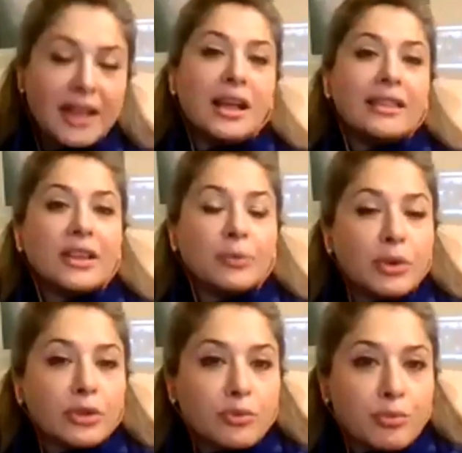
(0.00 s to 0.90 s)
that we could
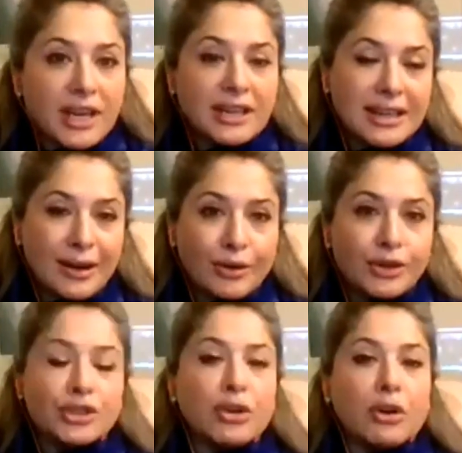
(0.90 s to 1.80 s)
bring down
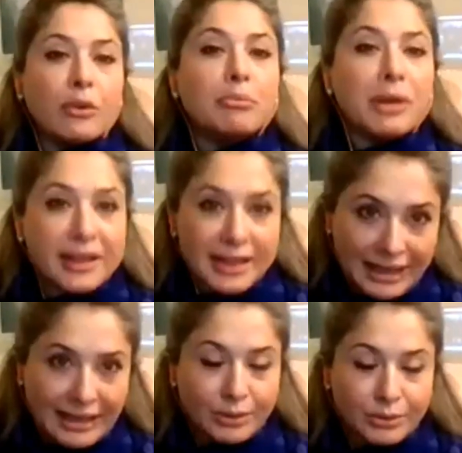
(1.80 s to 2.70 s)
your burning
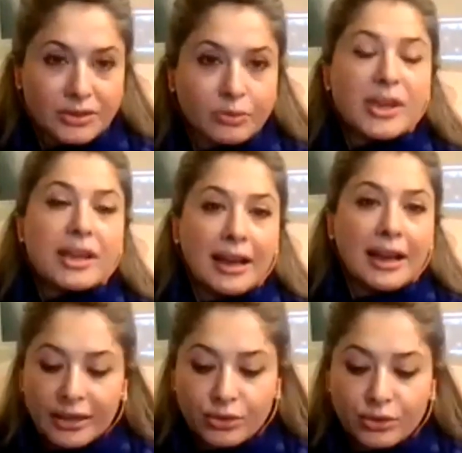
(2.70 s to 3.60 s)
house. We had
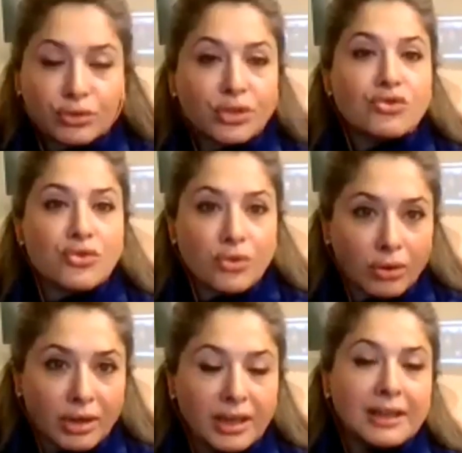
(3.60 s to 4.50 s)
to control
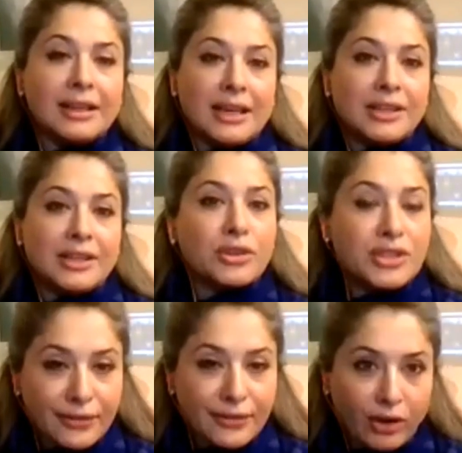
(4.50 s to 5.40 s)
your
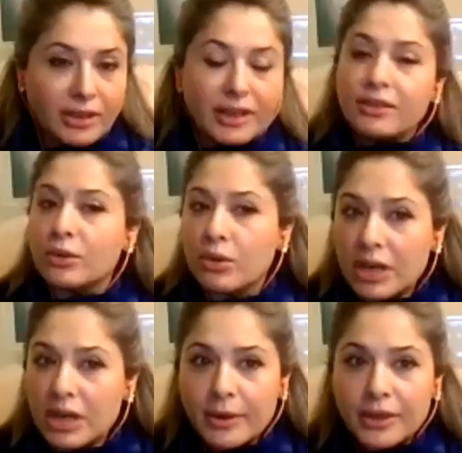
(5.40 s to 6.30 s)
default. And the only
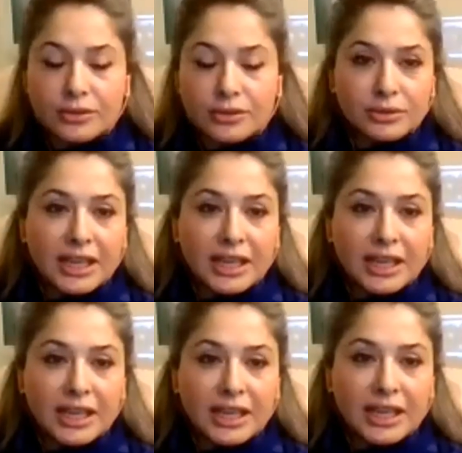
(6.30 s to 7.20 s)
way to do that was to
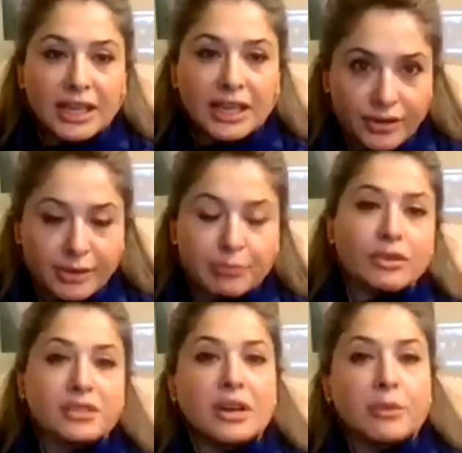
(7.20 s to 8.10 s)
bring down your imports.
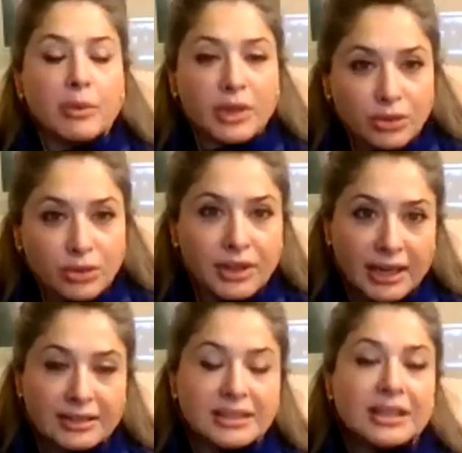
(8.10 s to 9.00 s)
Now, when you do
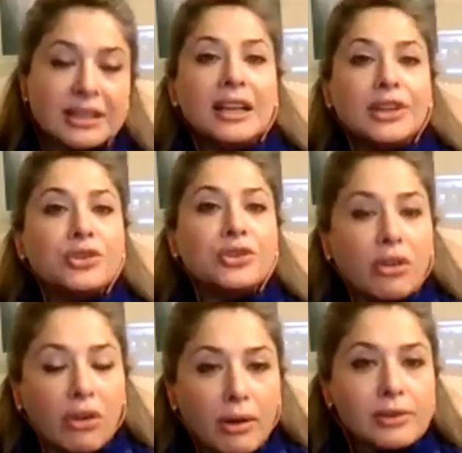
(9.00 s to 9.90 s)
that, you're
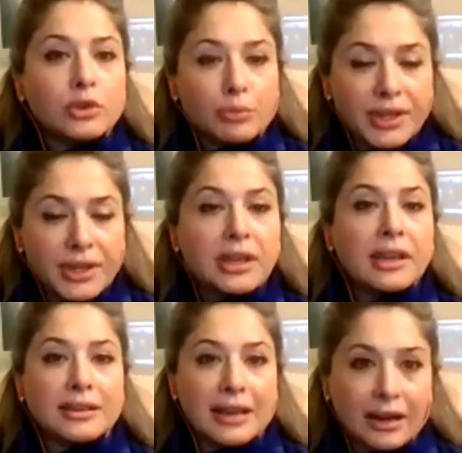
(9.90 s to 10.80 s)
also bringing
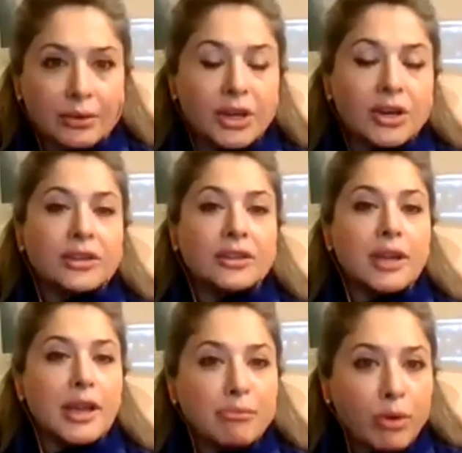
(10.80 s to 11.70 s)
down the
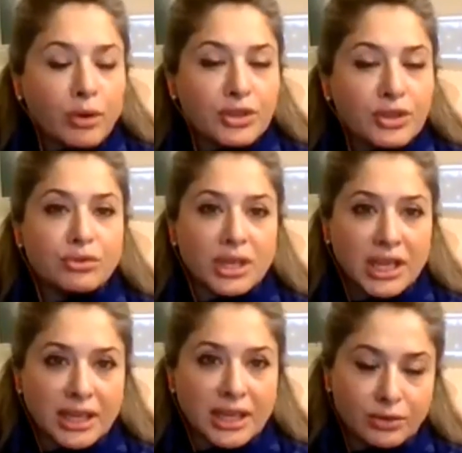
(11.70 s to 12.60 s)
imports you need.
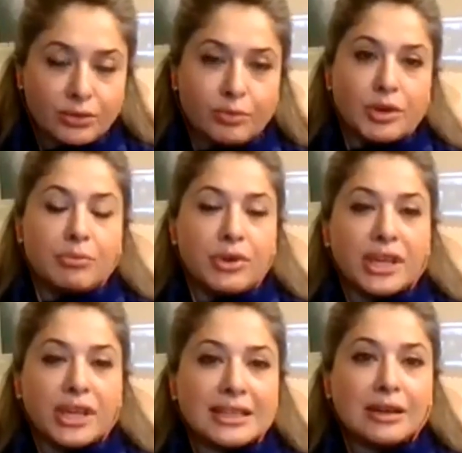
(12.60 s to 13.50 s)
You're bringing
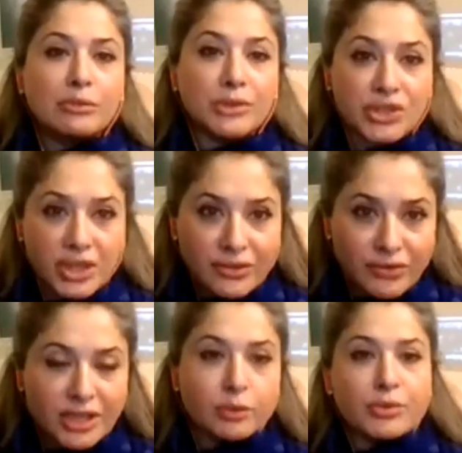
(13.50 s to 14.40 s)
down machinery,
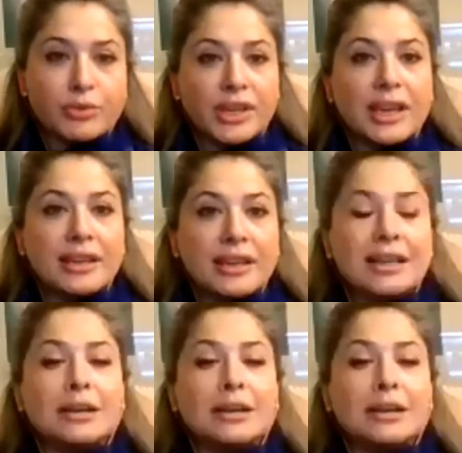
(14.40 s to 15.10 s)
you're bringing down